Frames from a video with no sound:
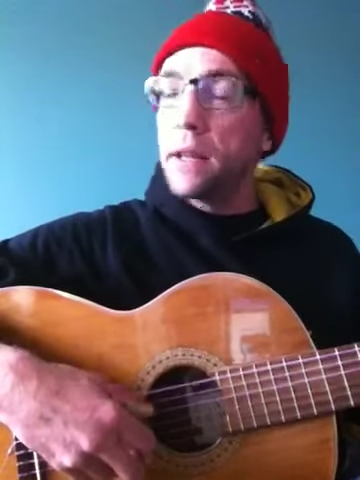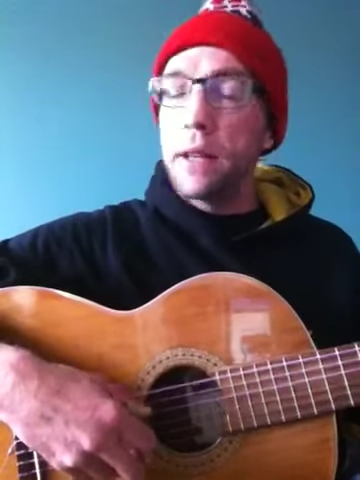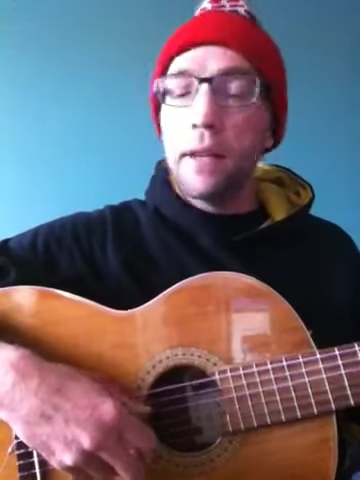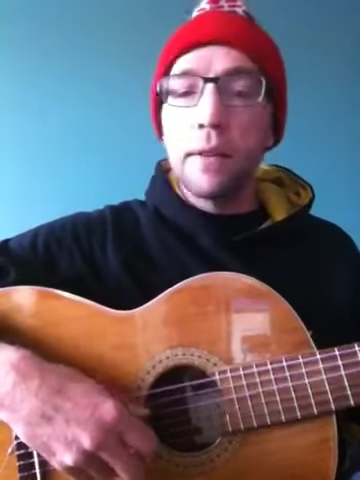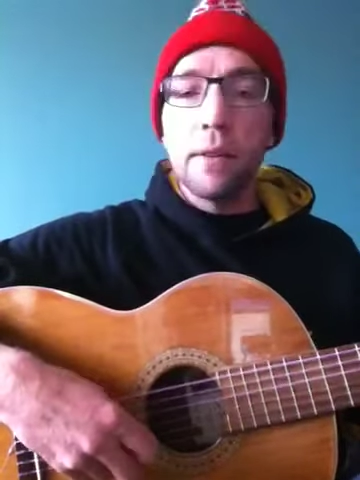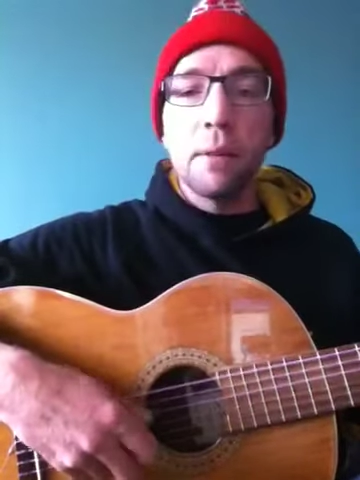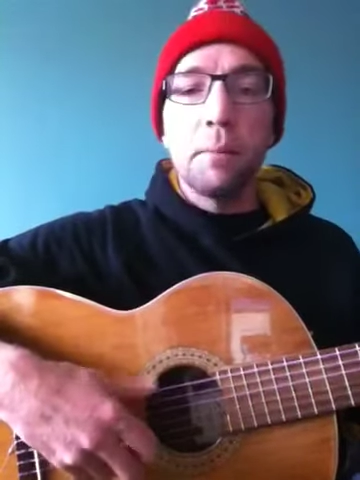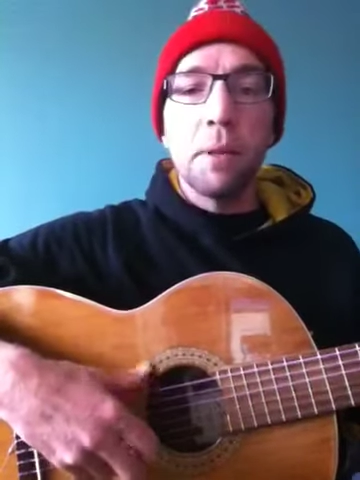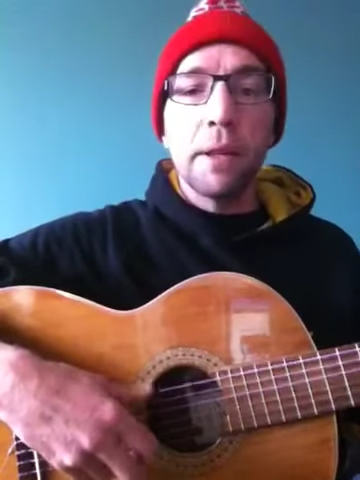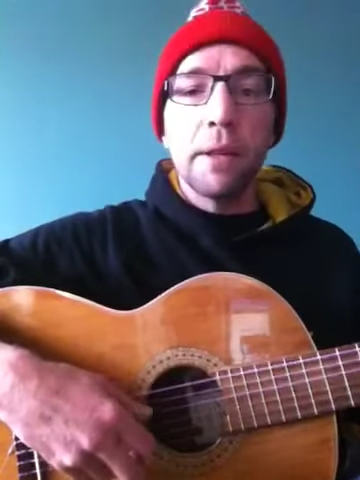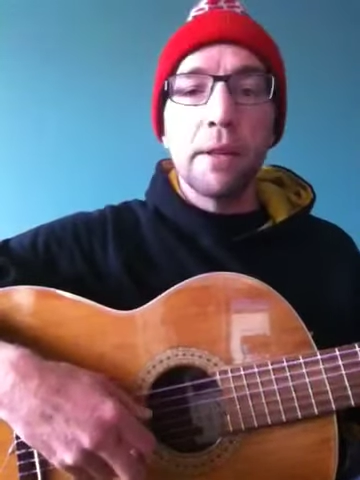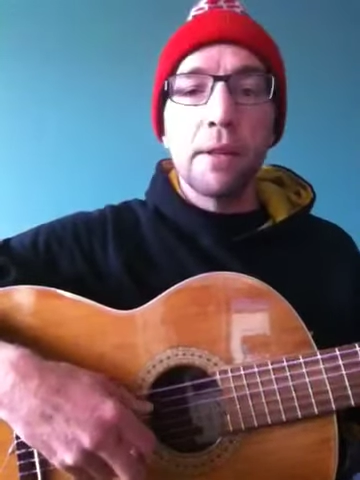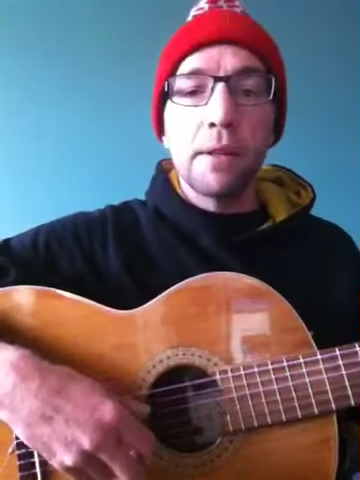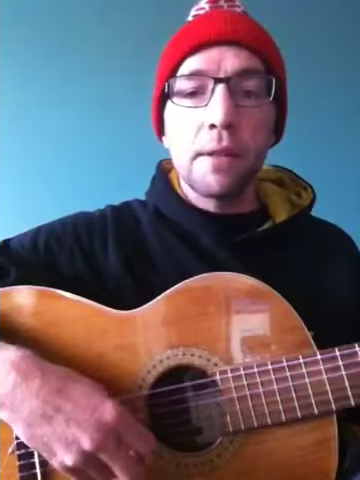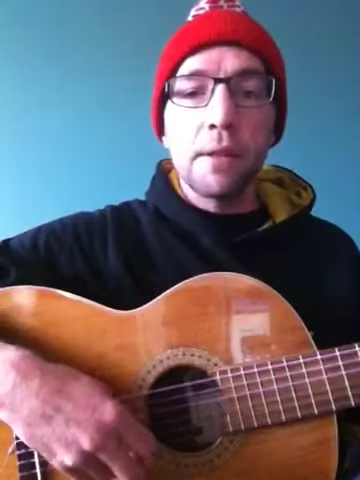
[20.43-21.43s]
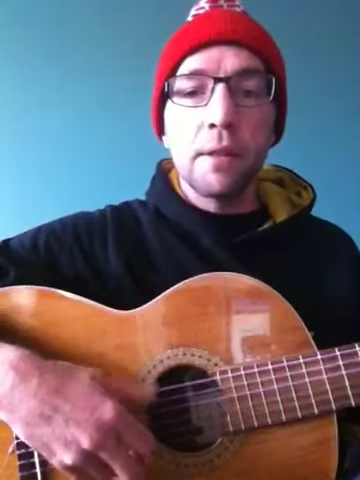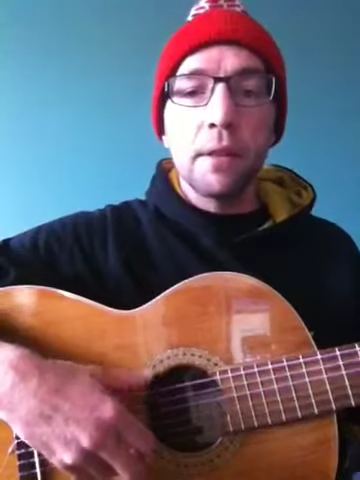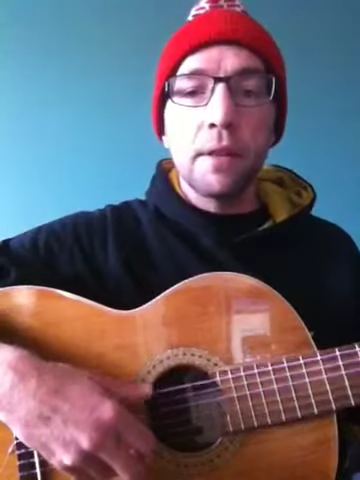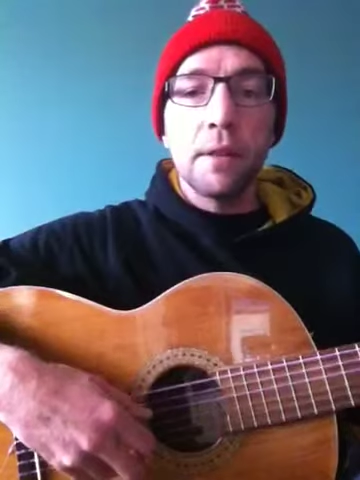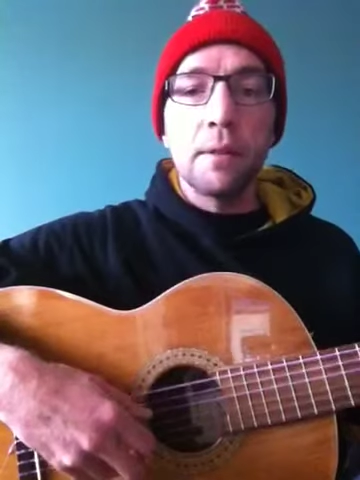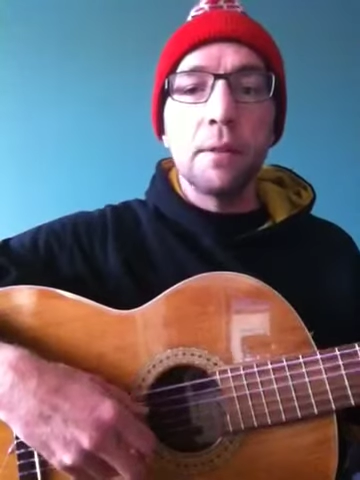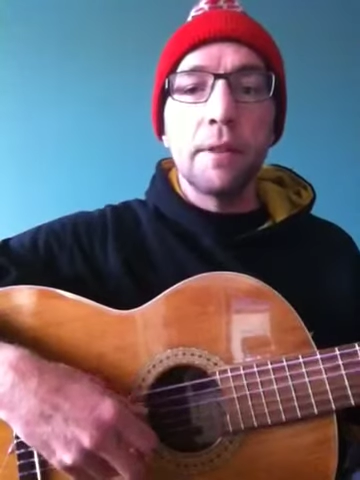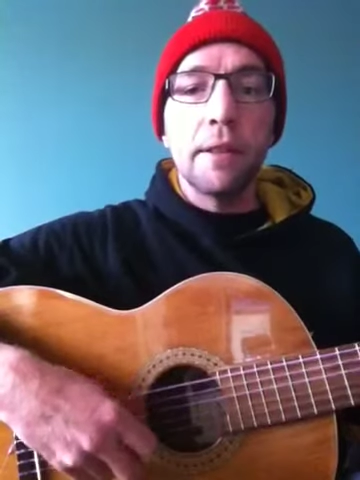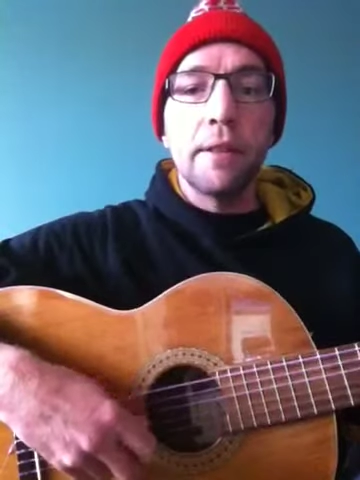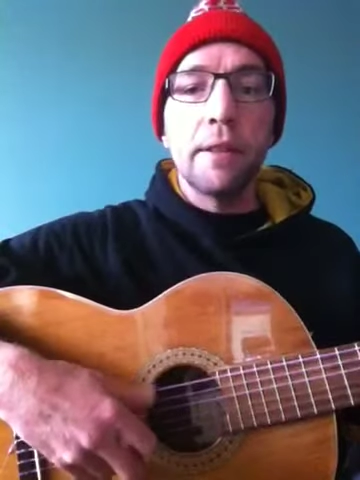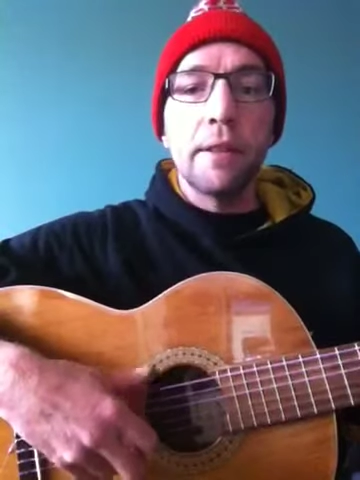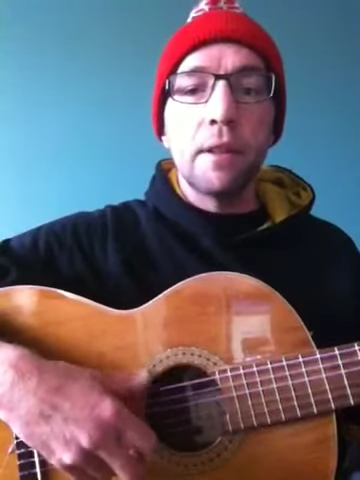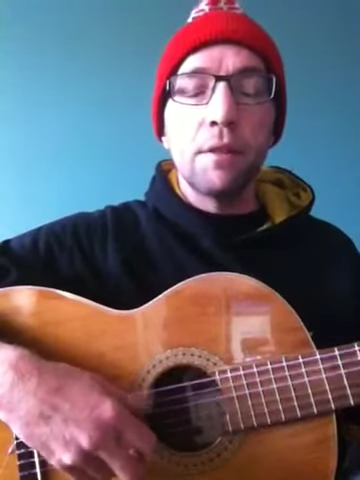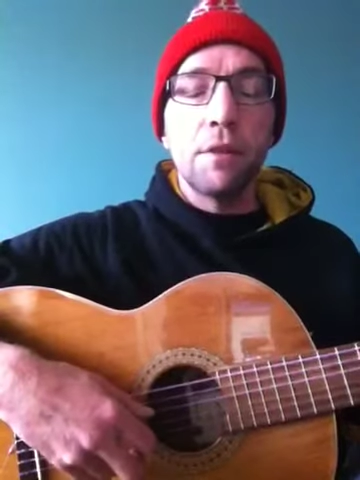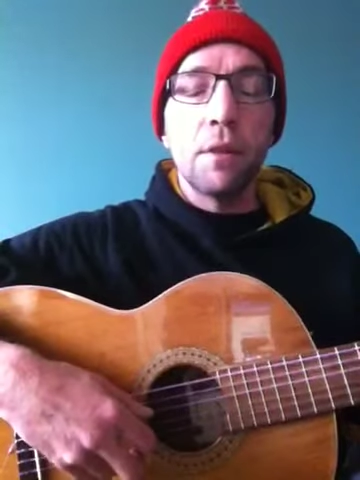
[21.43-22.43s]
I'd like to play this little
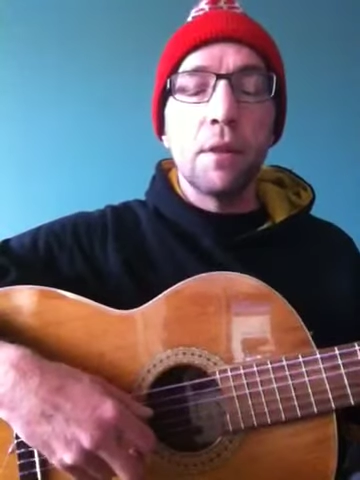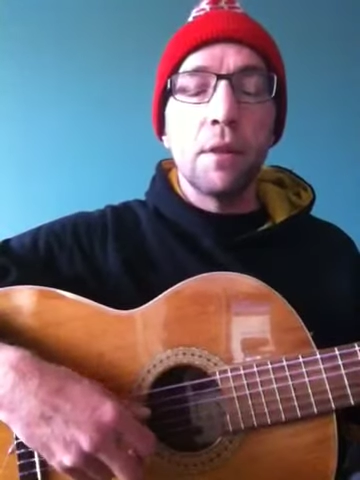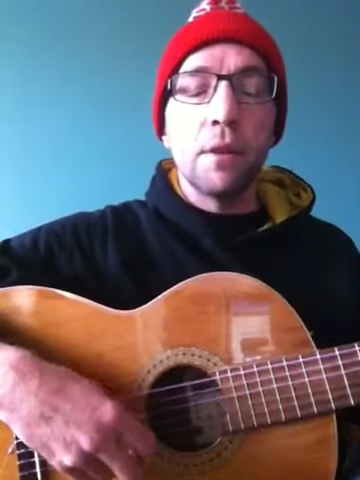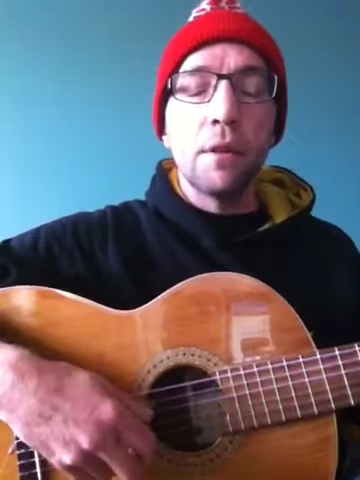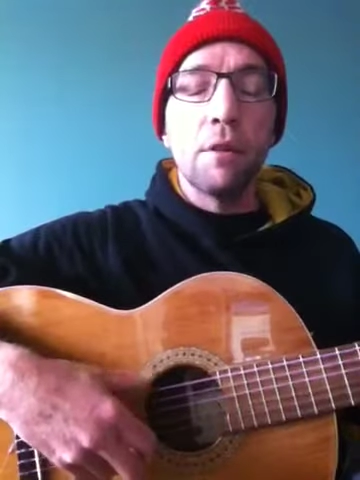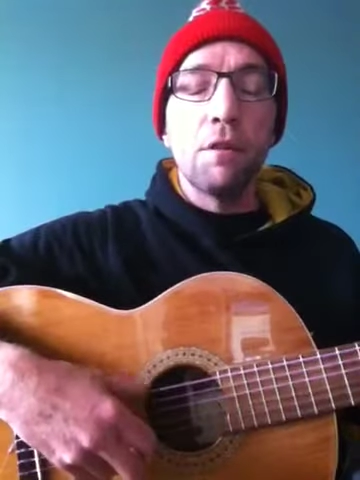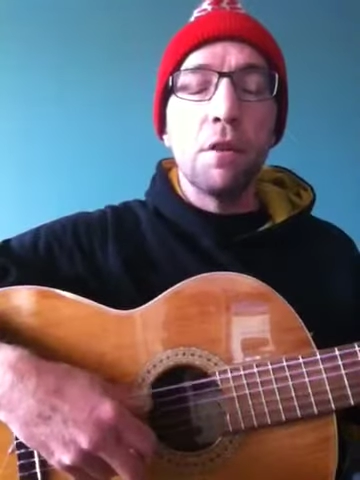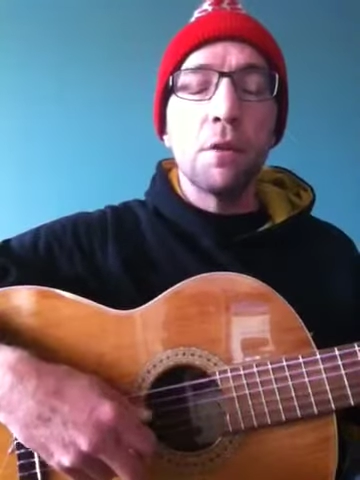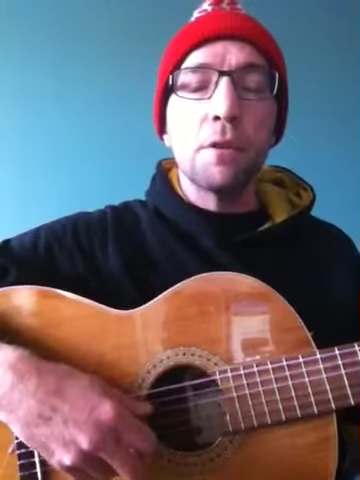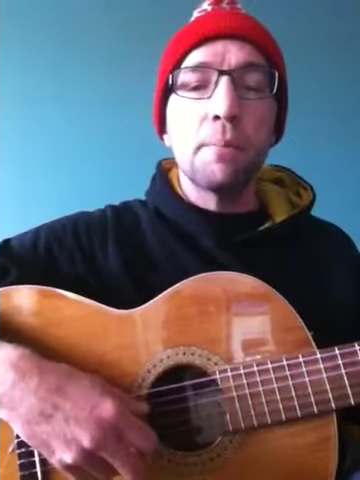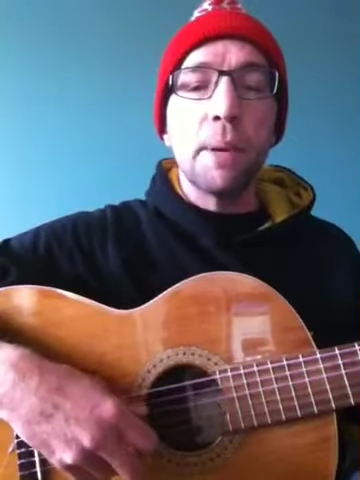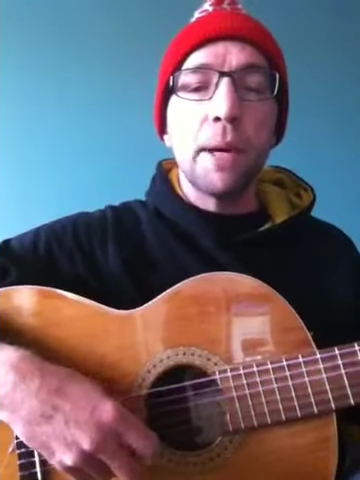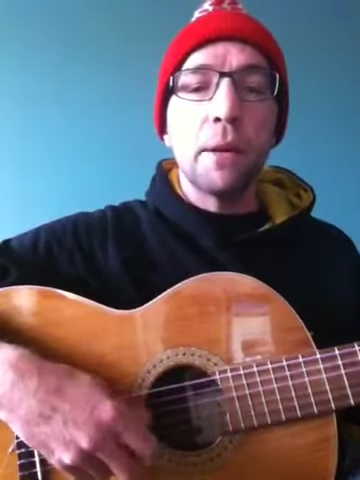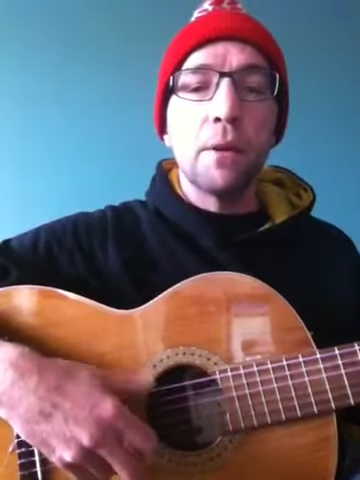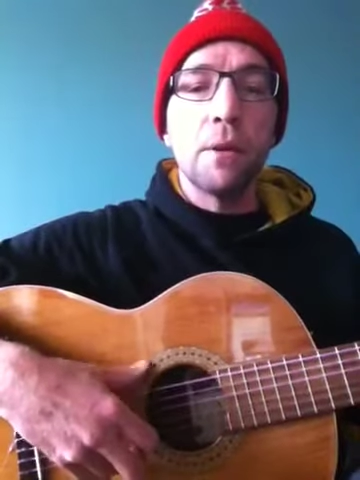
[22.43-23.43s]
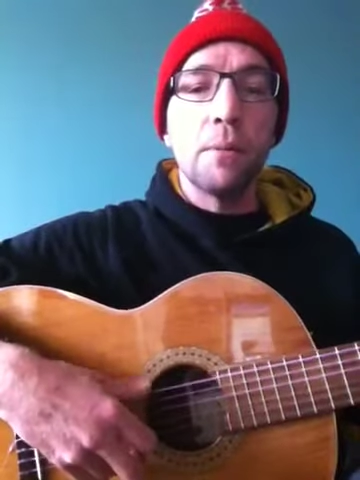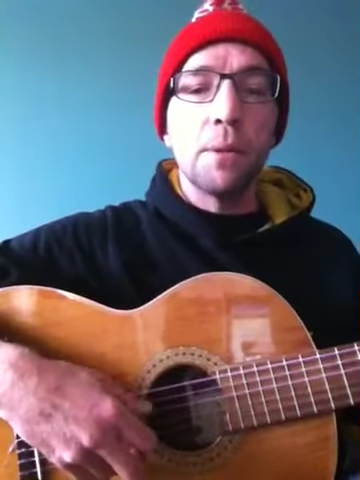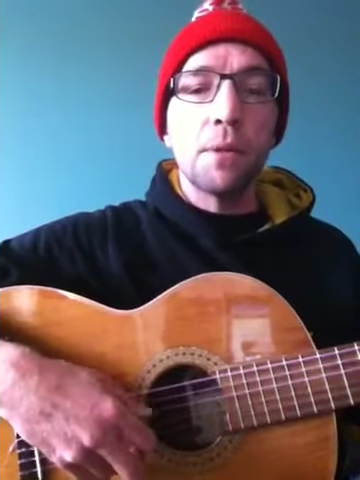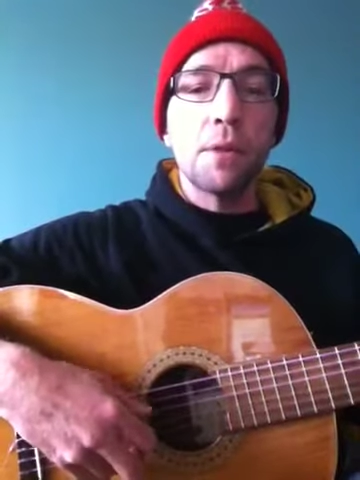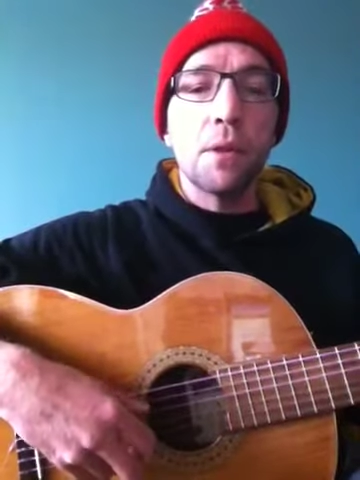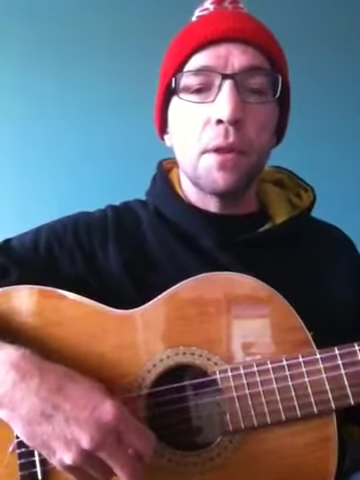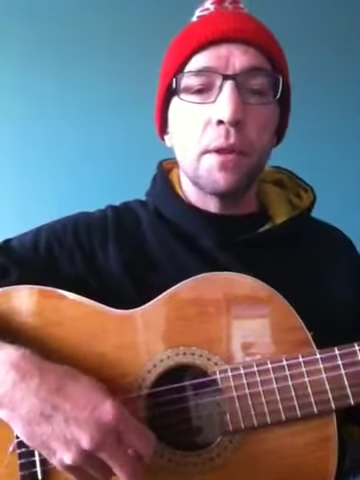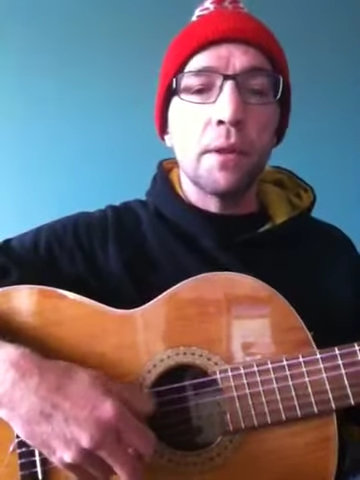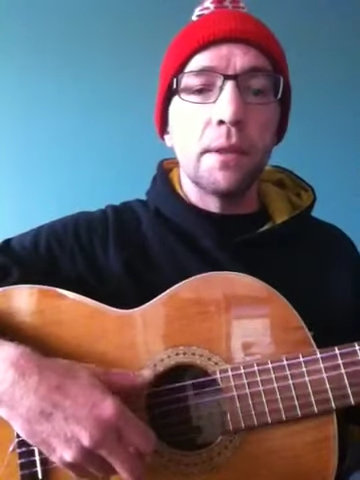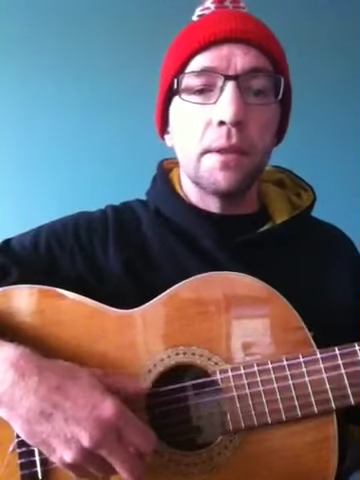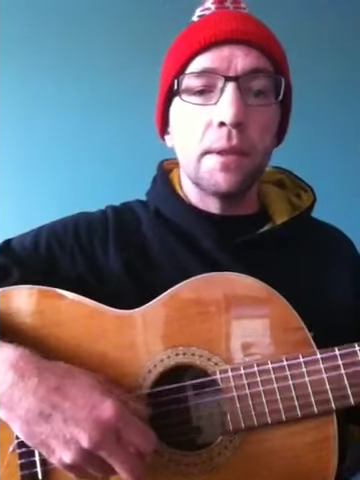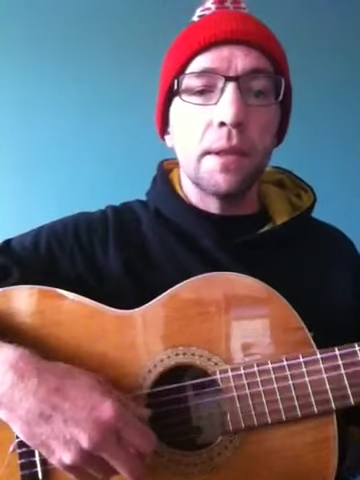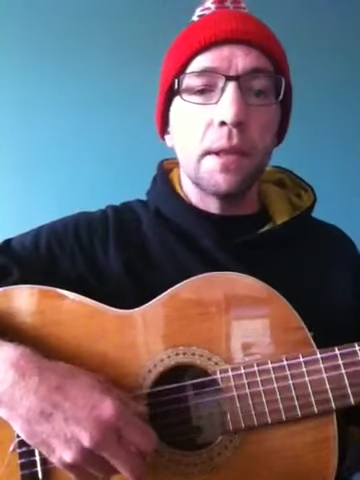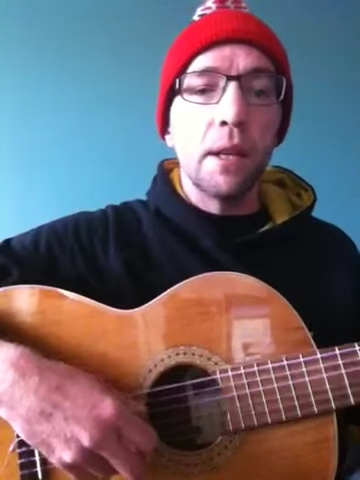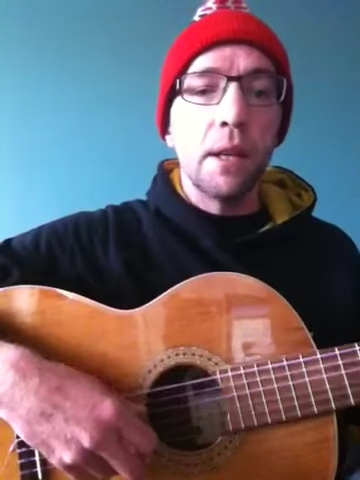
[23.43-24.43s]
ditty for folks back home in Scotland,